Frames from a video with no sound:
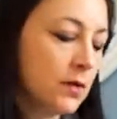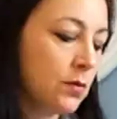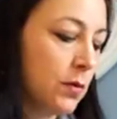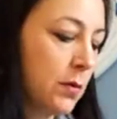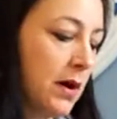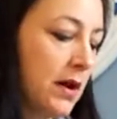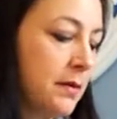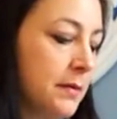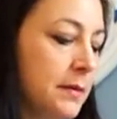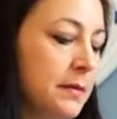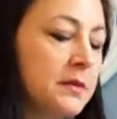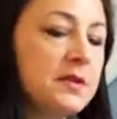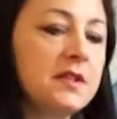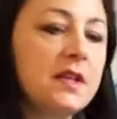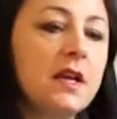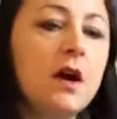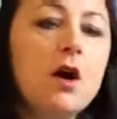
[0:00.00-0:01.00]
We want to be able to
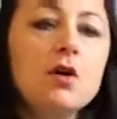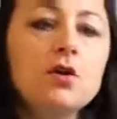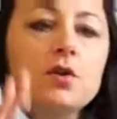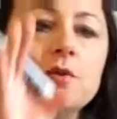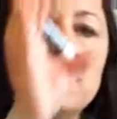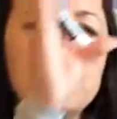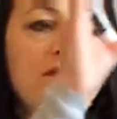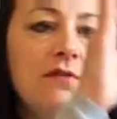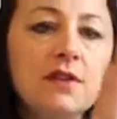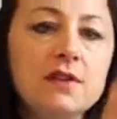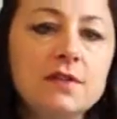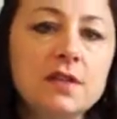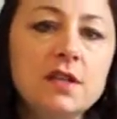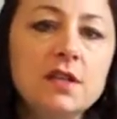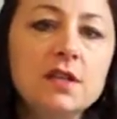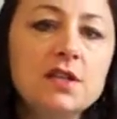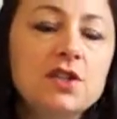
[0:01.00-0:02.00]
say, oh, you have this
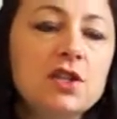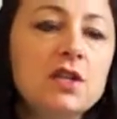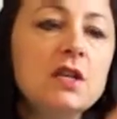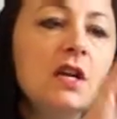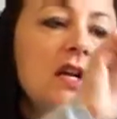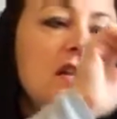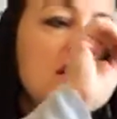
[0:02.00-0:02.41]
condition,